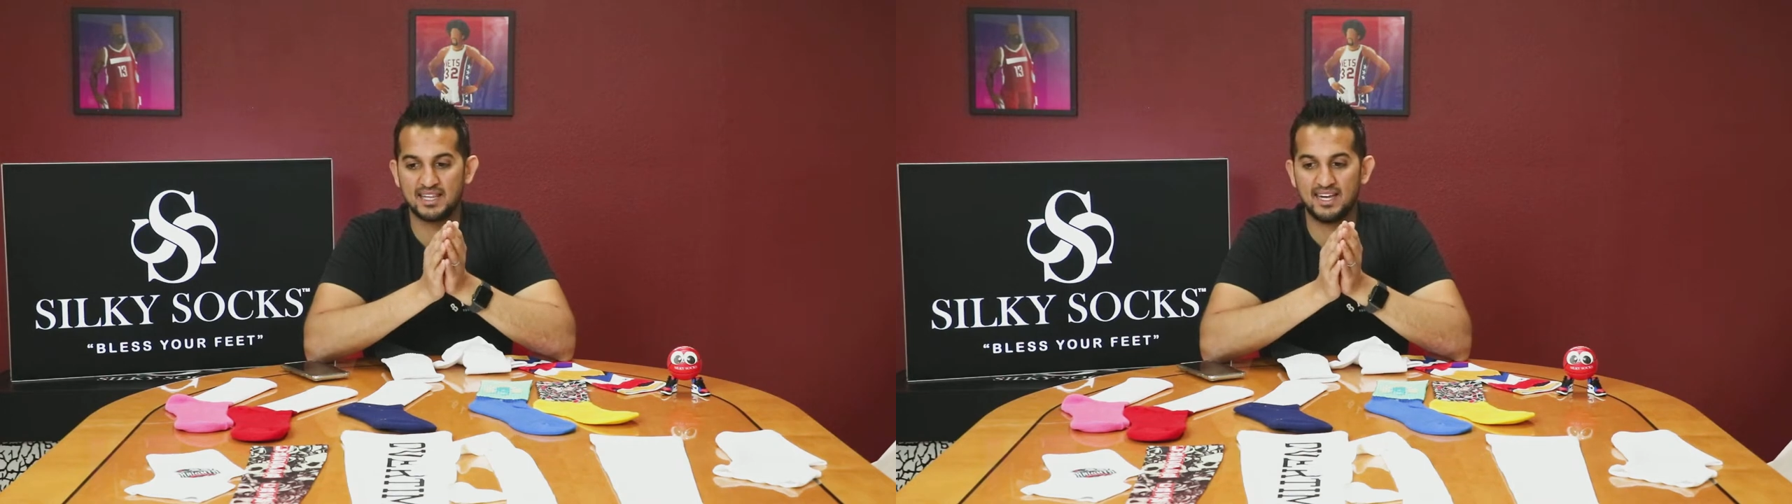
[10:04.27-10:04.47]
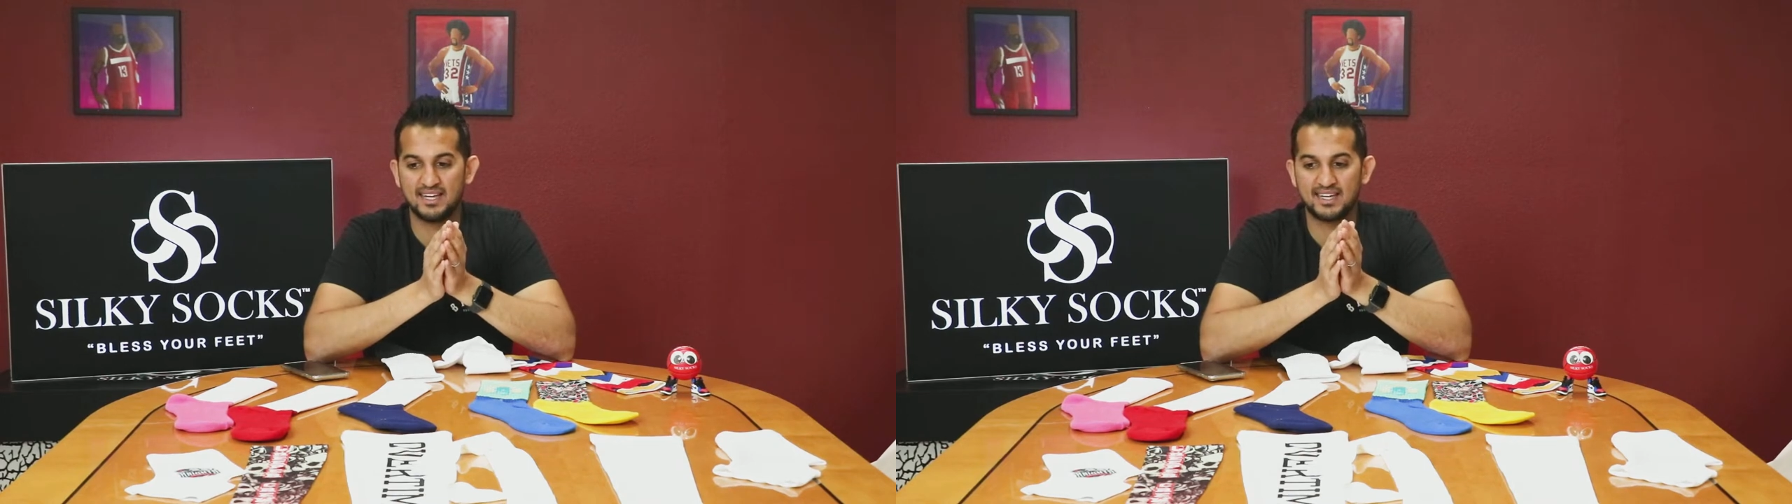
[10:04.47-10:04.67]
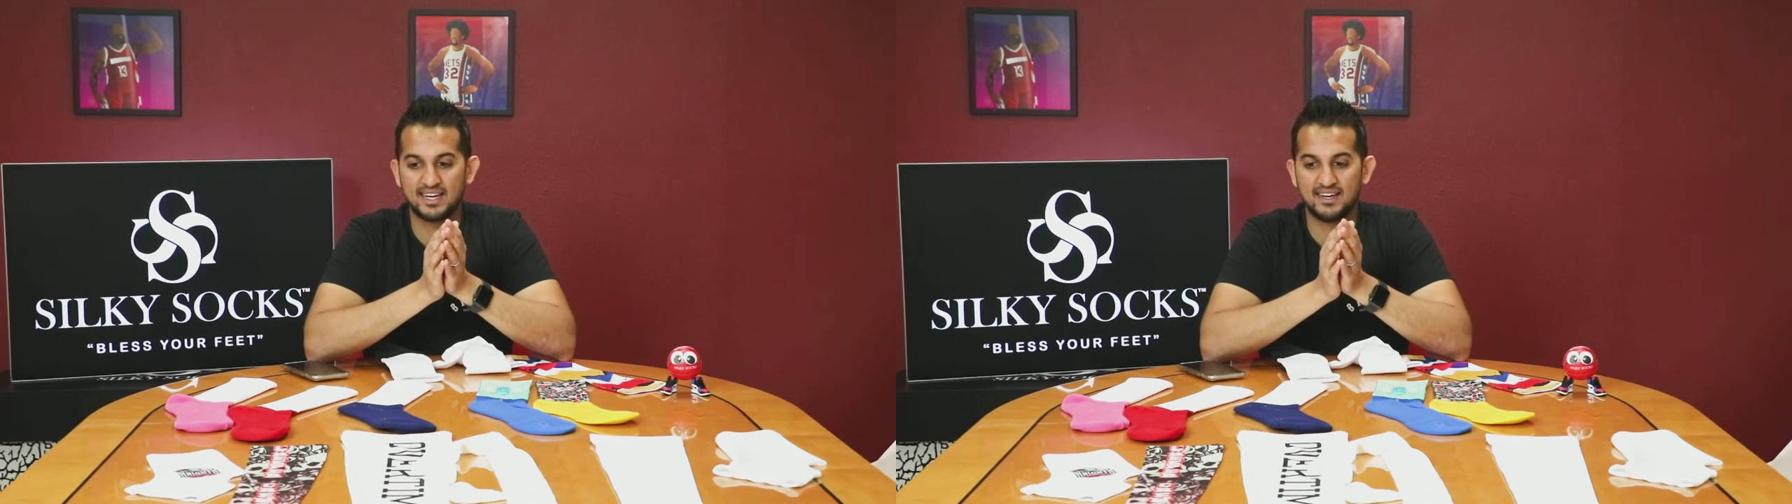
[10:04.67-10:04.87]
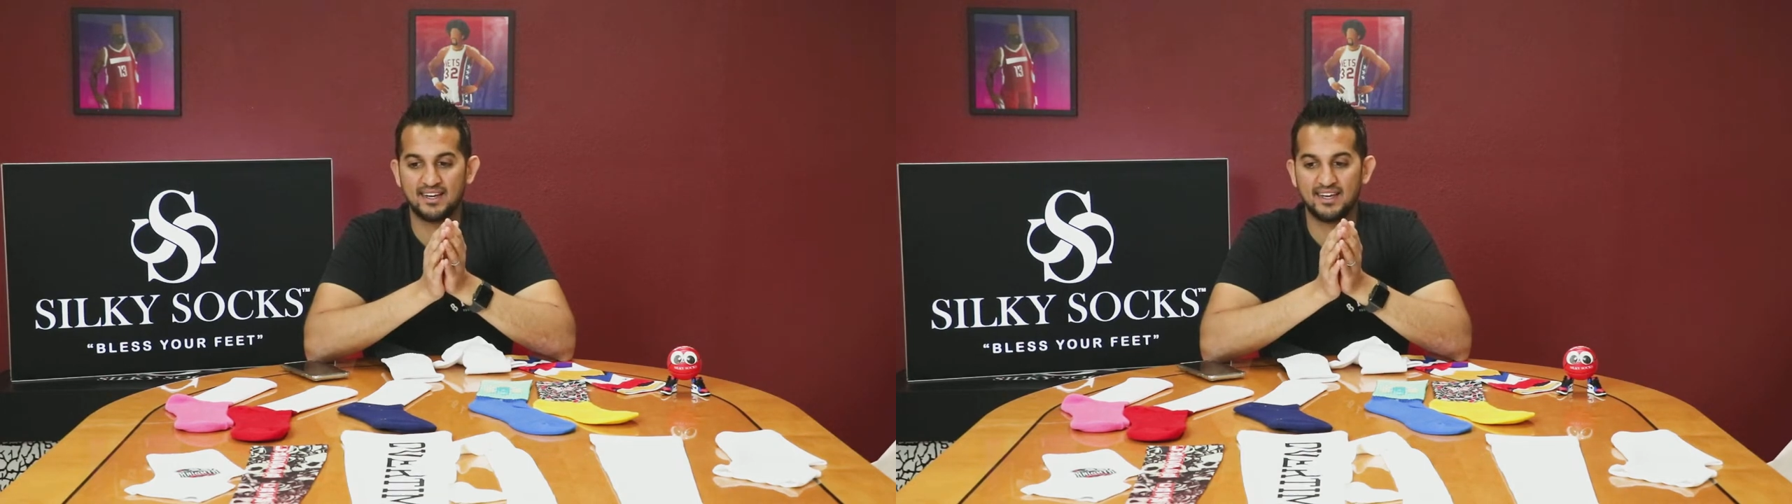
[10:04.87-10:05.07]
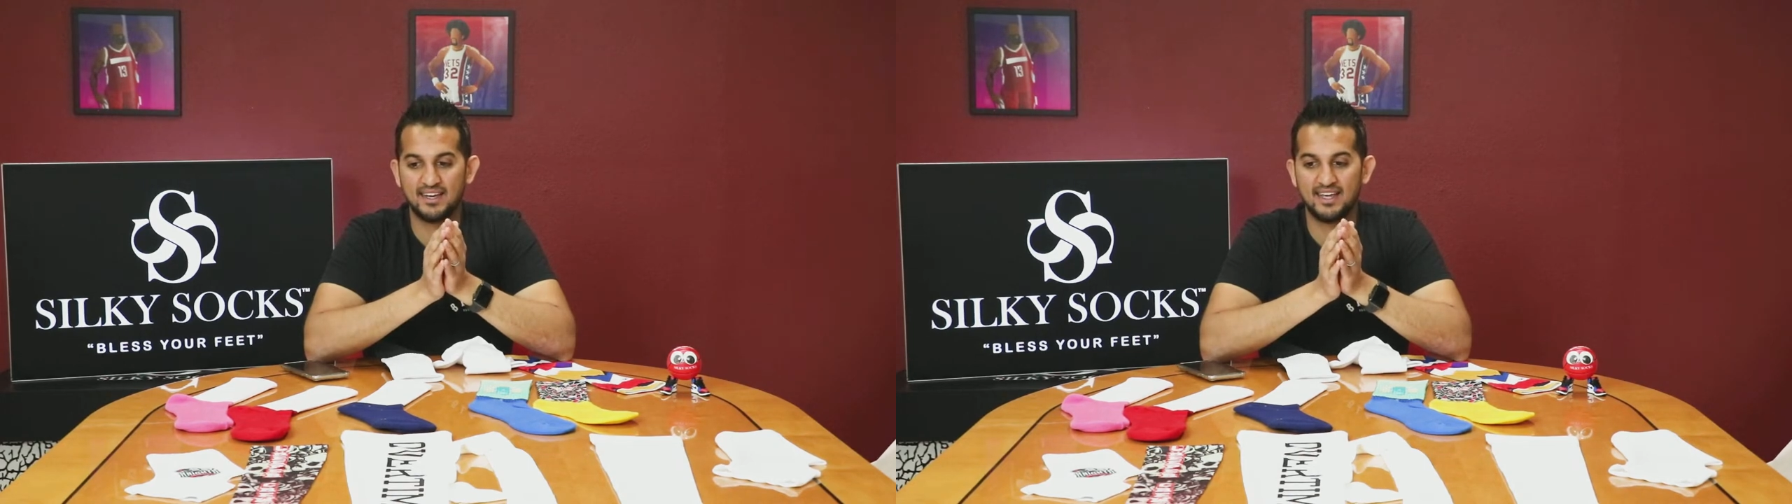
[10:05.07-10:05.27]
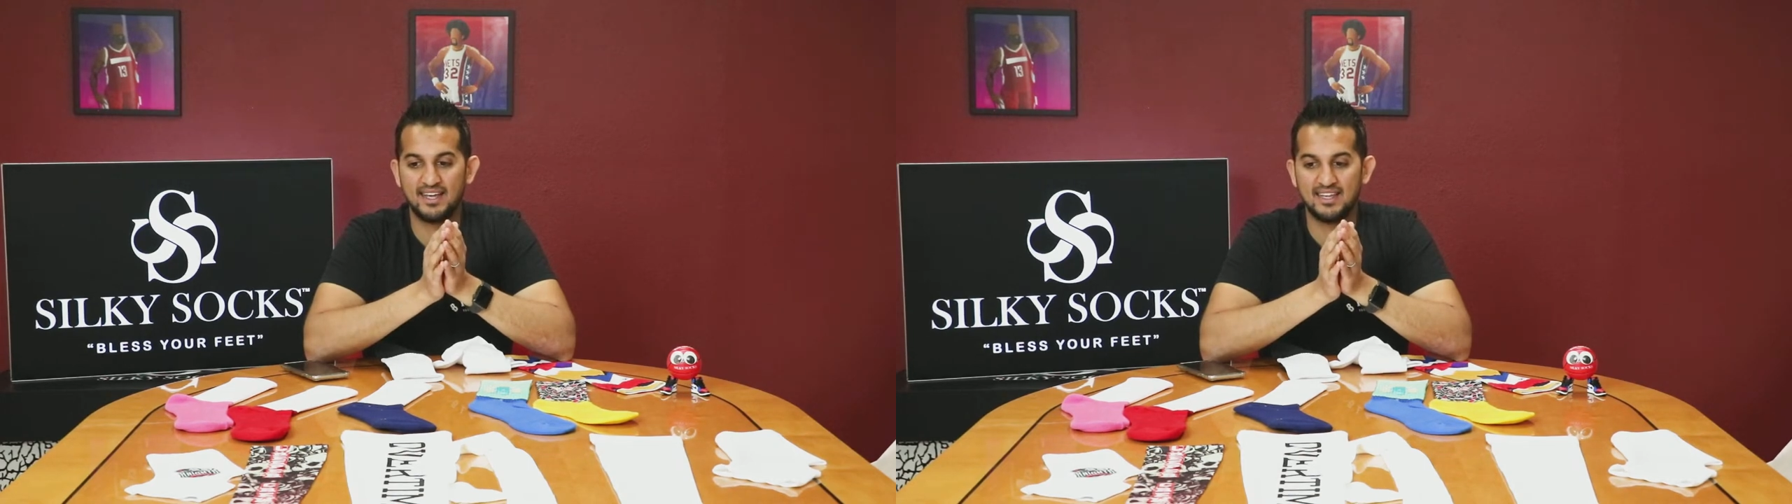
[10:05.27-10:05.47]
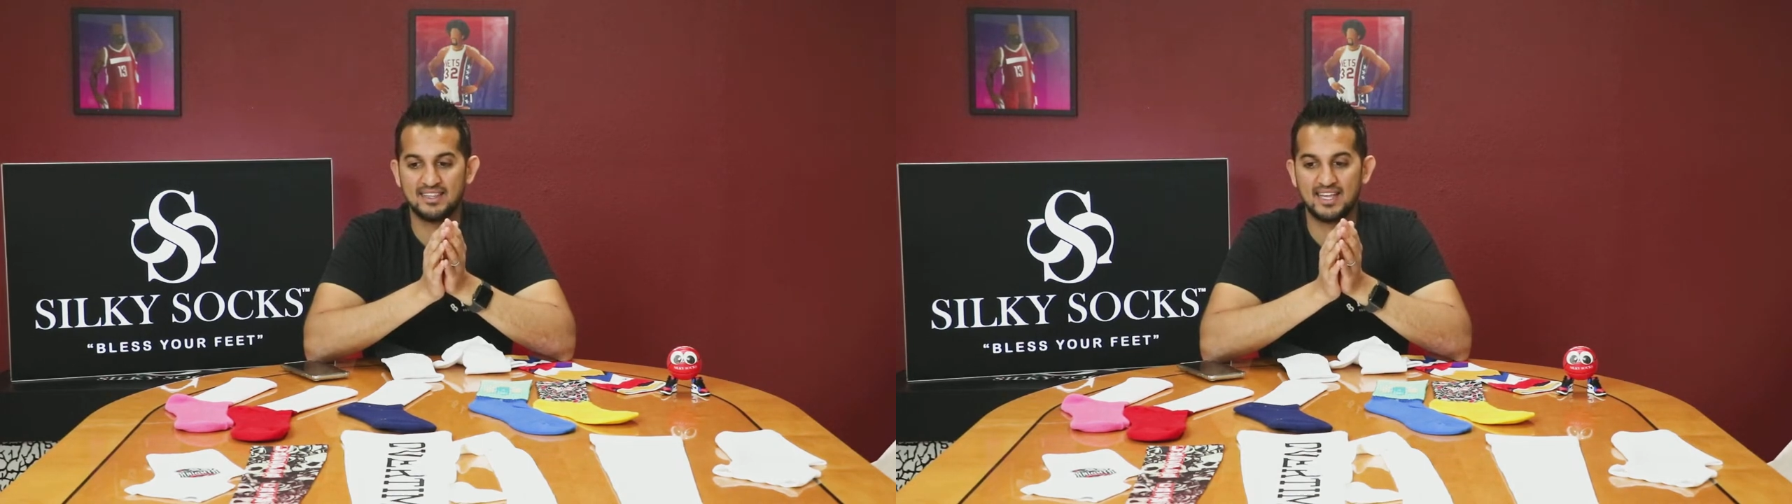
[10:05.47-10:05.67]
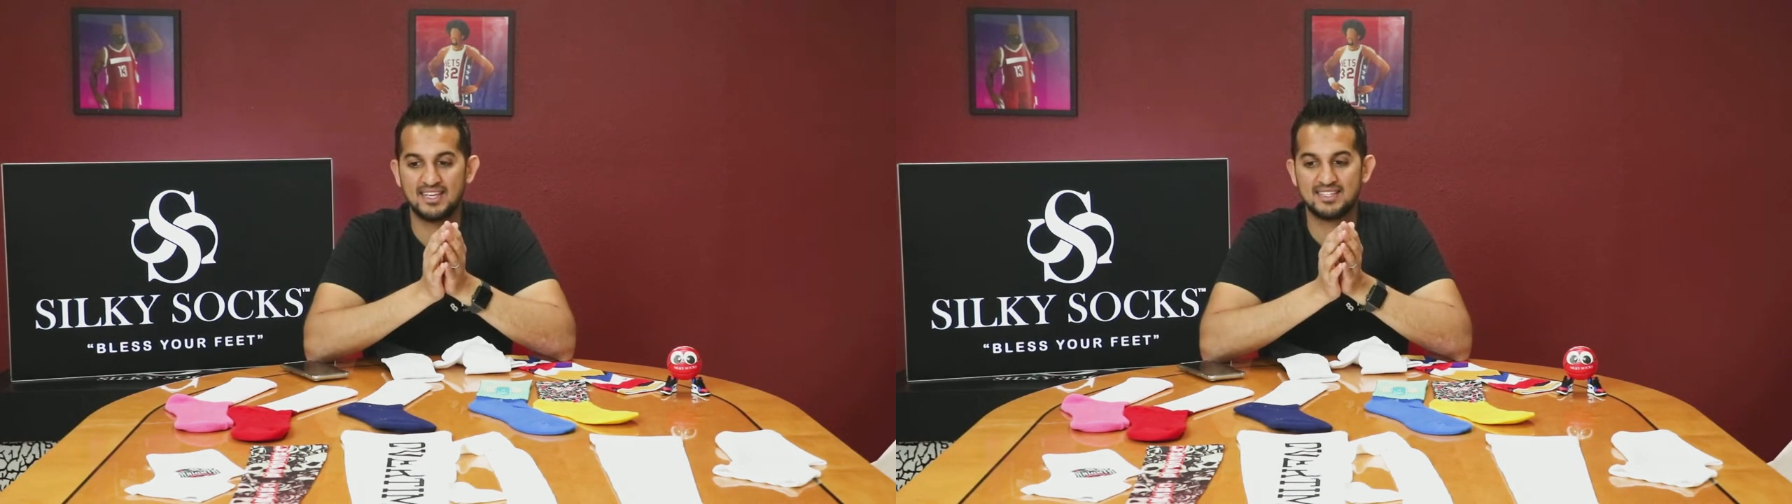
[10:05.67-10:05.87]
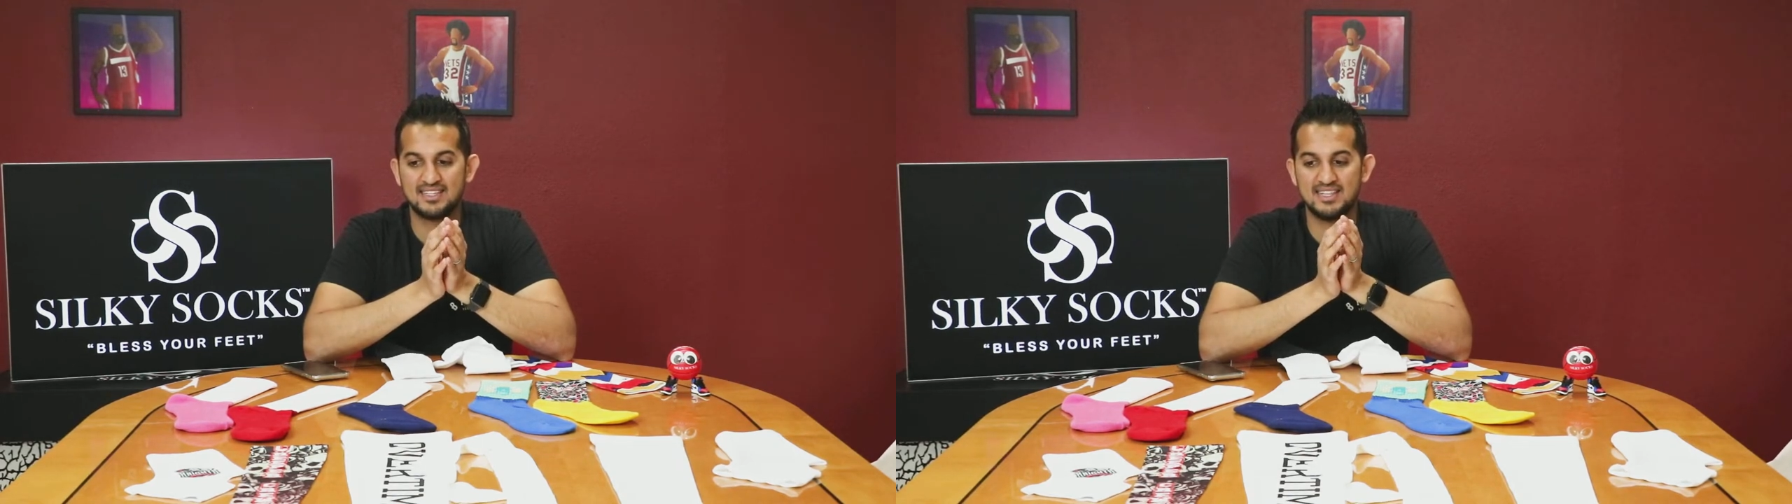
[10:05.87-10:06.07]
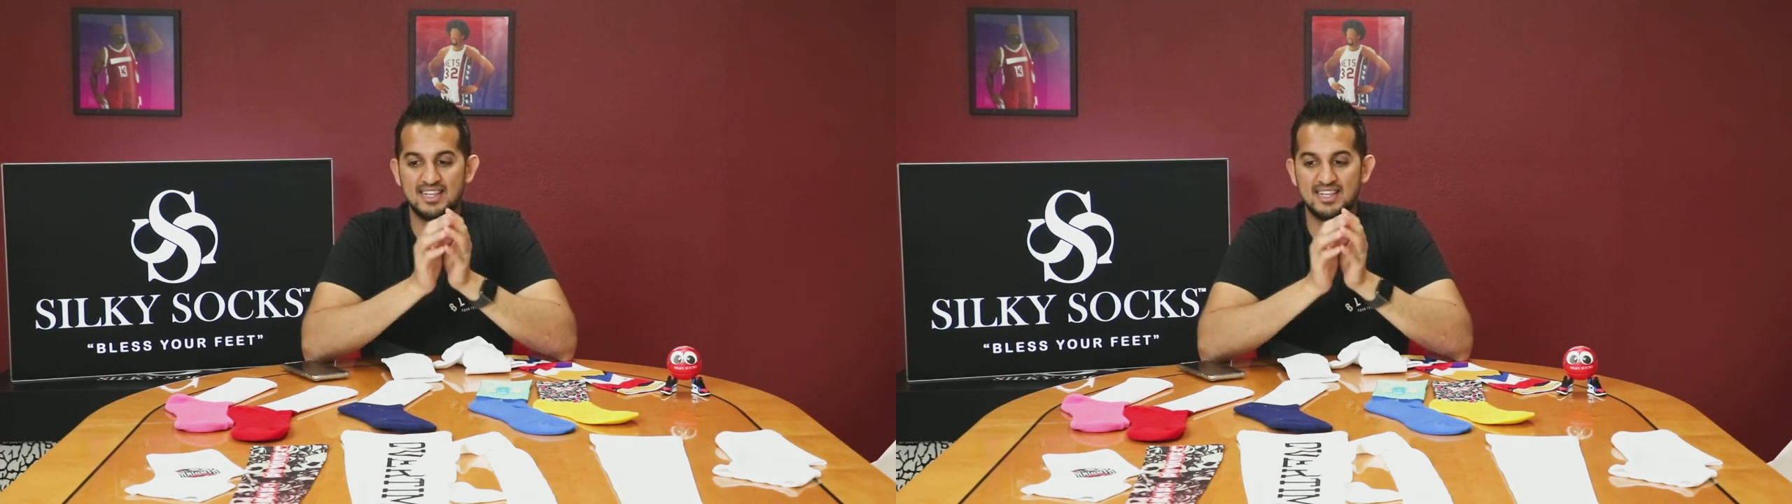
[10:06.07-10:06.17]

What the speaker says: like they